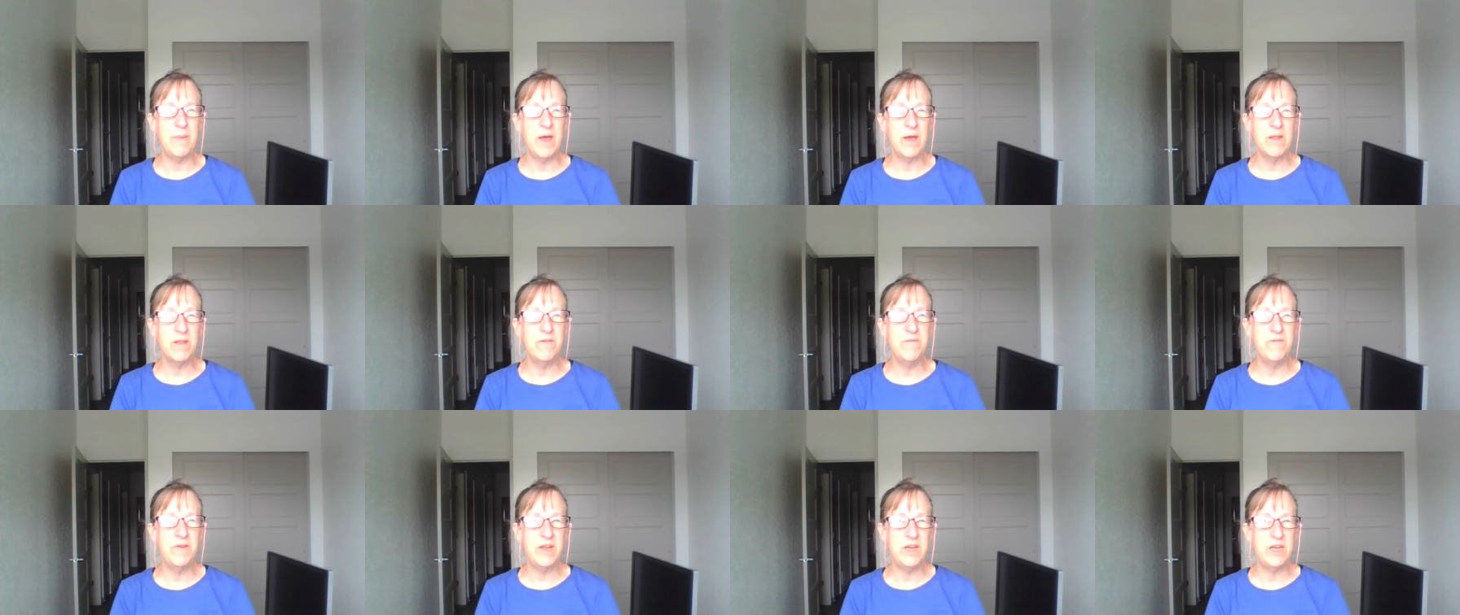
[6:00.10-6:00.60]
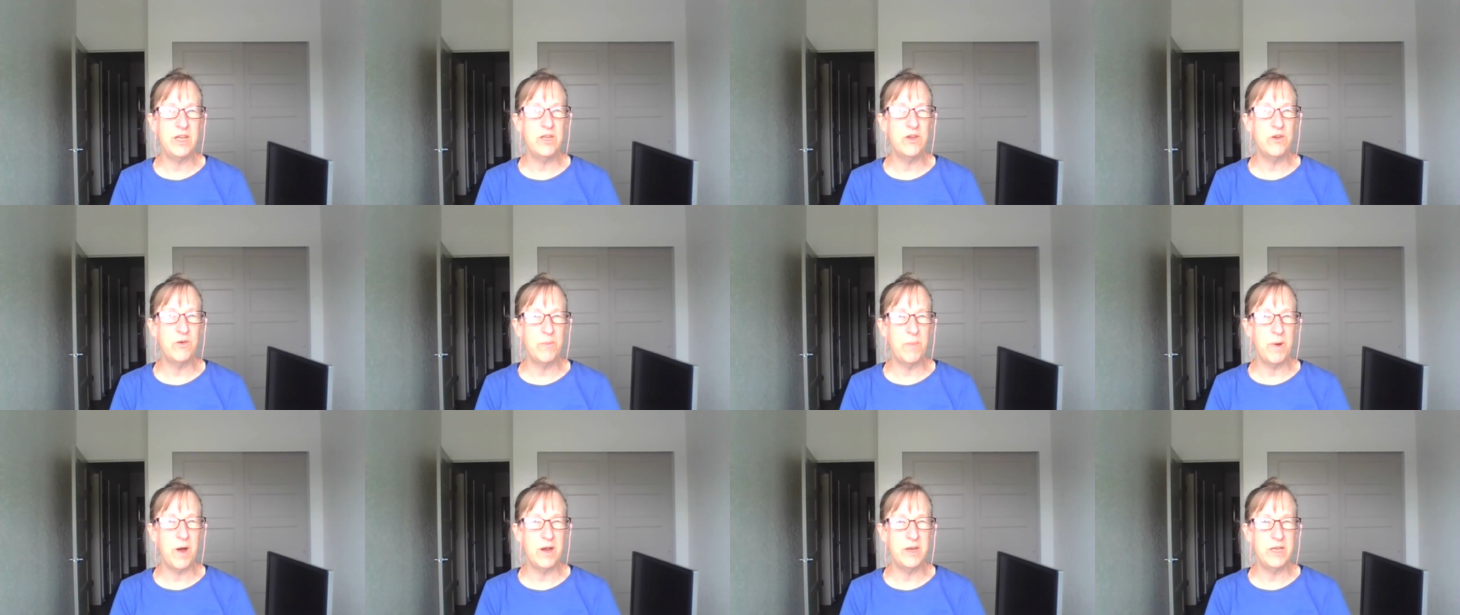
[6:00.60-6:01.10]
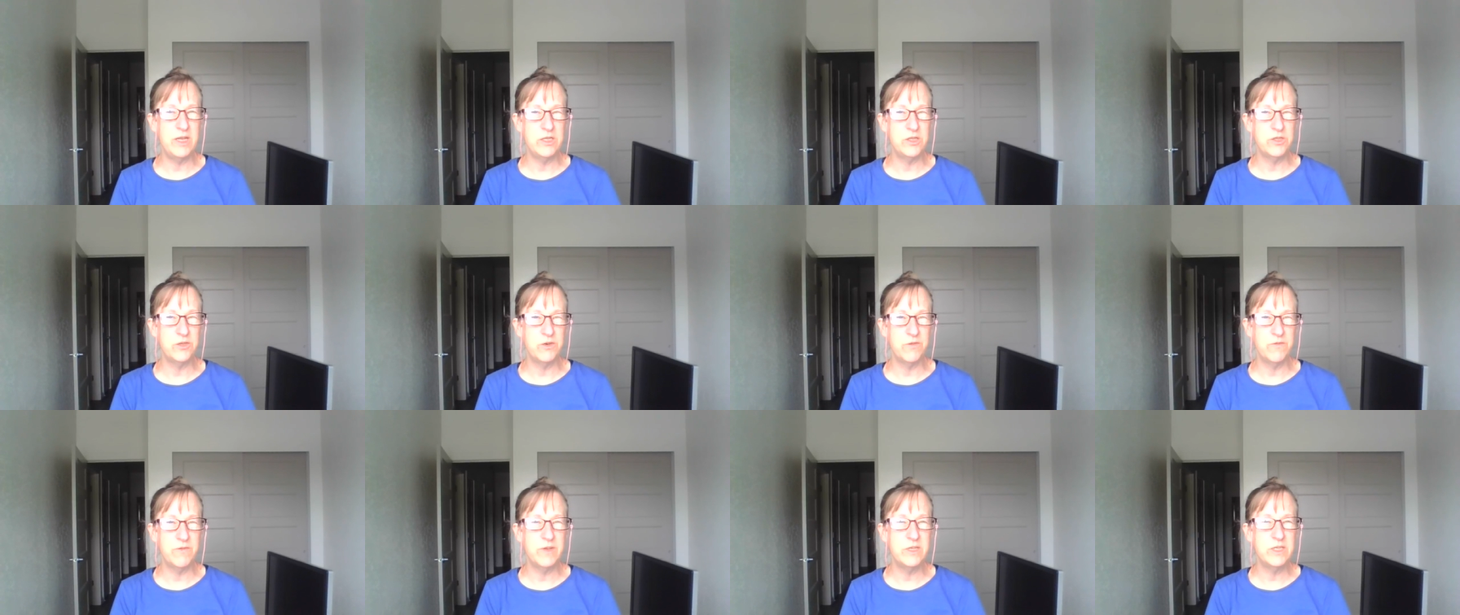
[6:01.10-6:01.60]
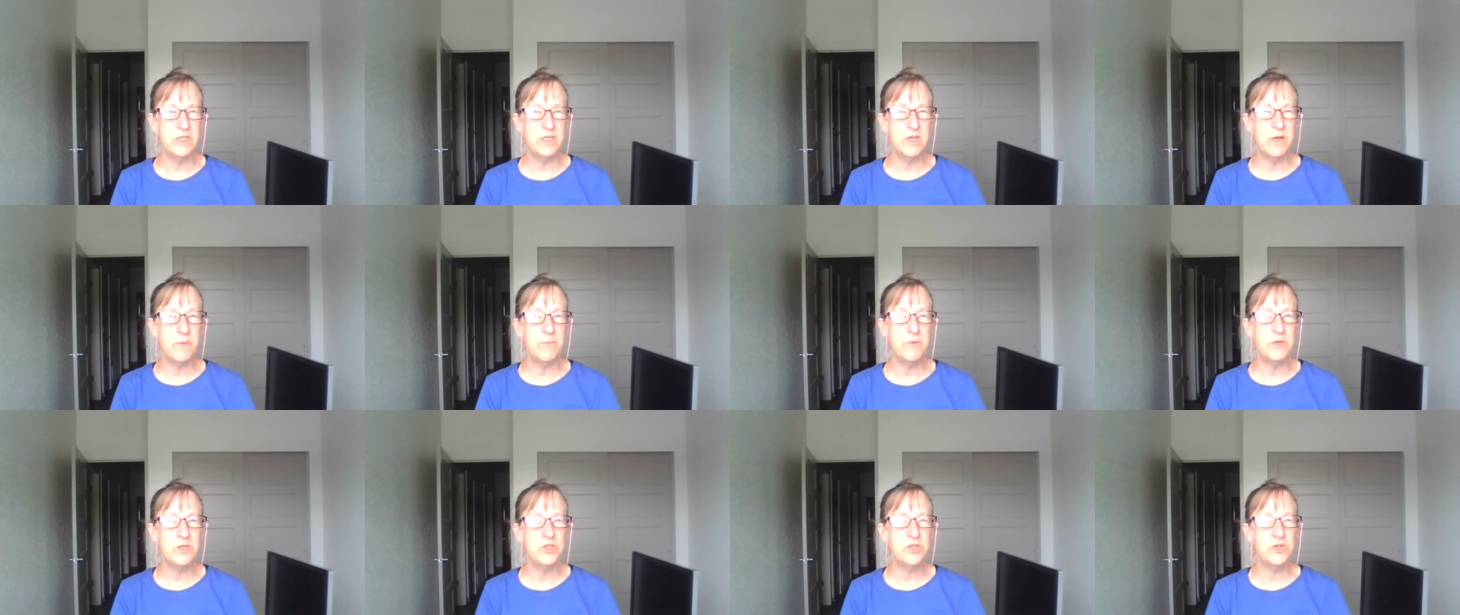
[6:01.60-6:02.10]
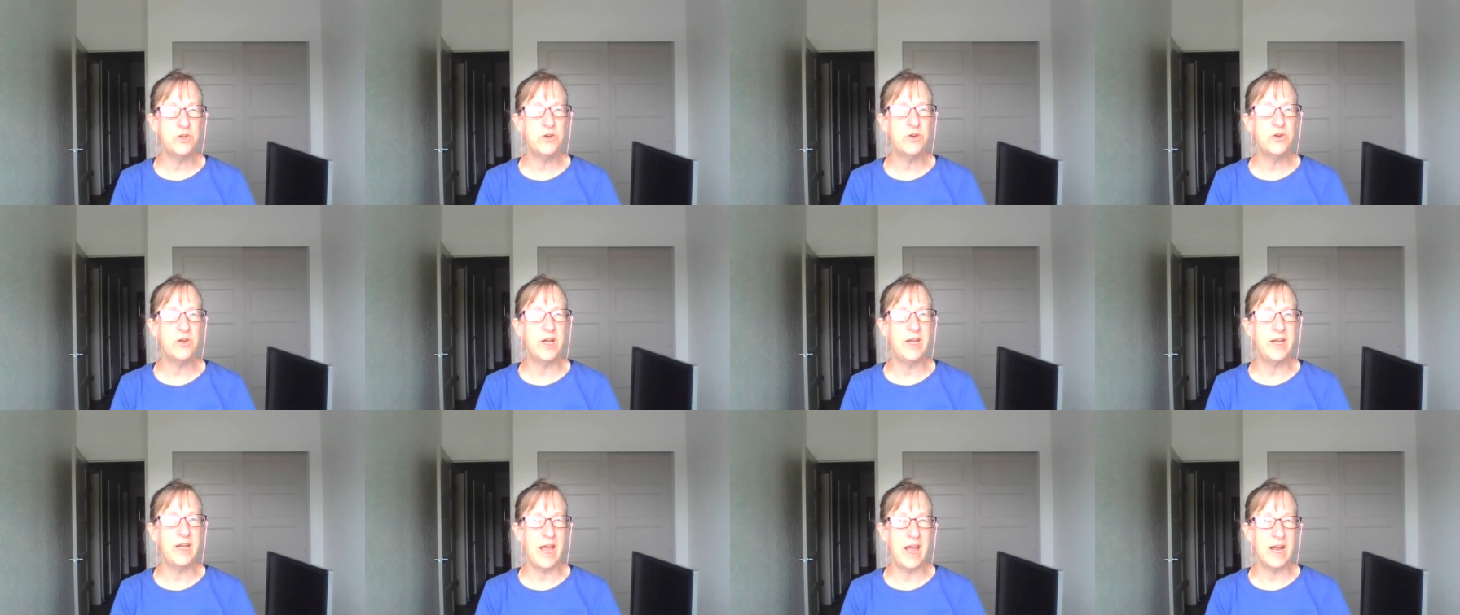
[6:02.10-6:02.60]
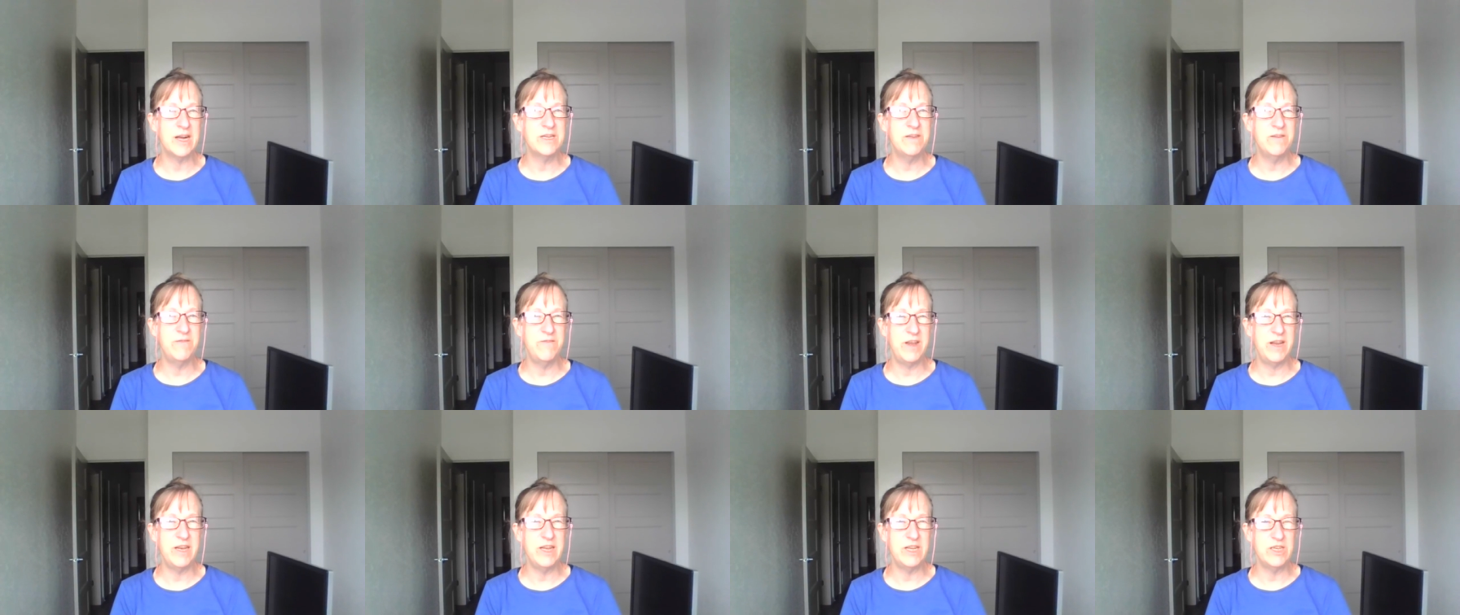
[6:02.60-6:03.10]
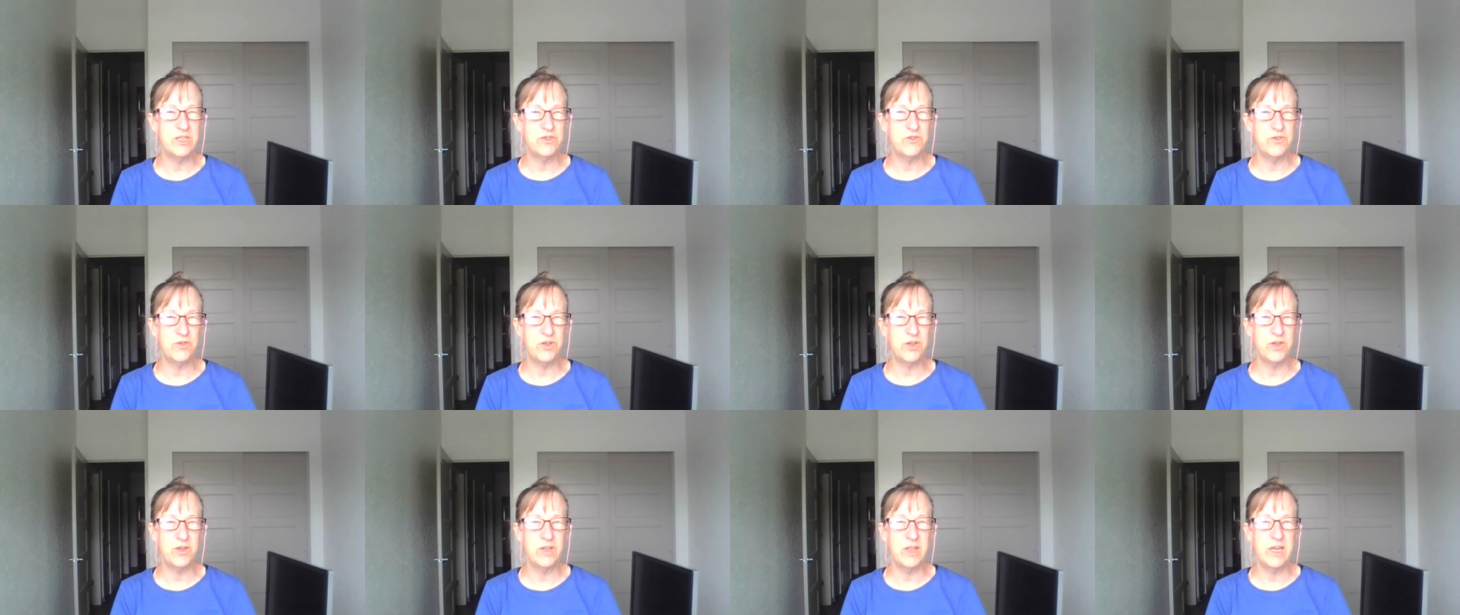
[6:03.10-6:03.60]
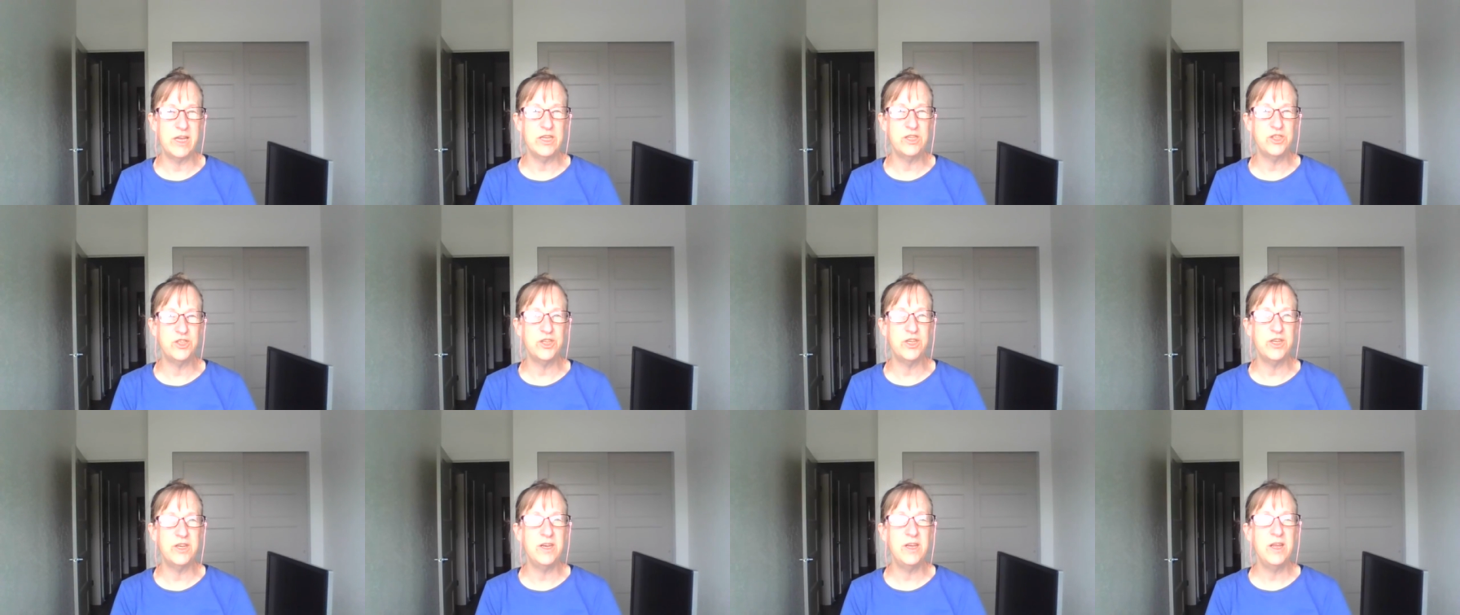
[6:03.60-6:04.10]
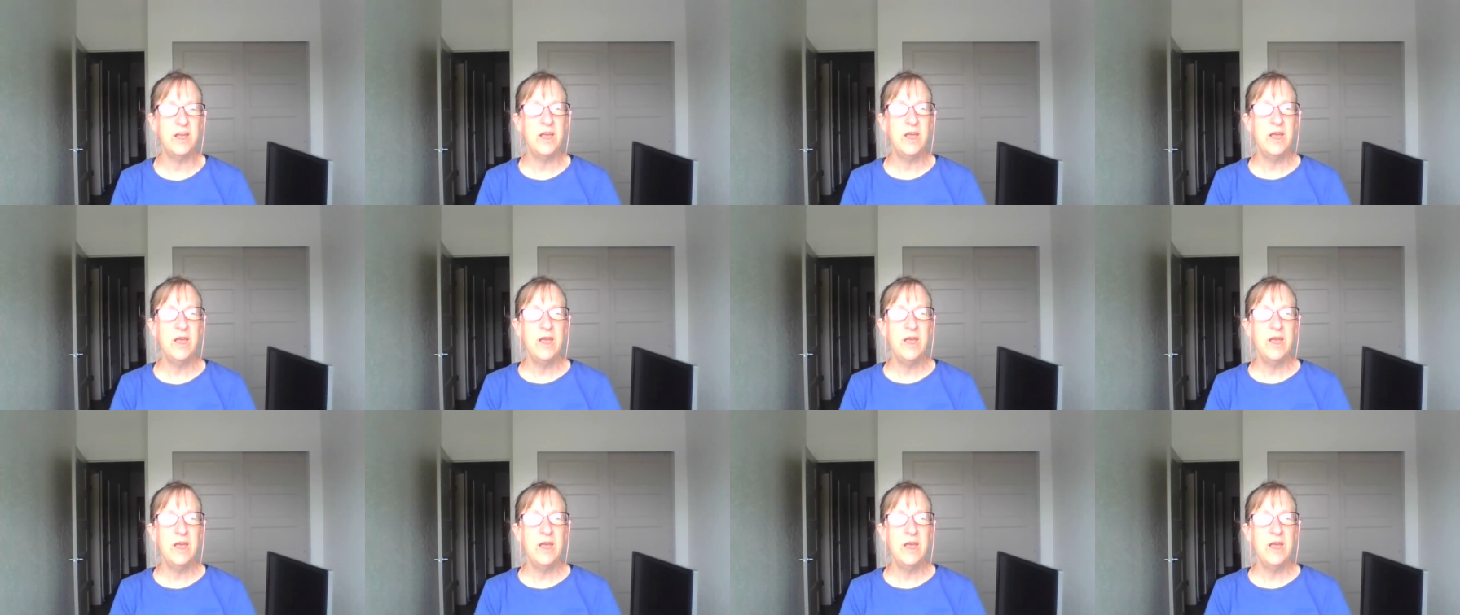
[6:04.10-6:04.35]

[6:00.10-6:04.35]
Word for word: elevating your body's surface temperature and activating circulation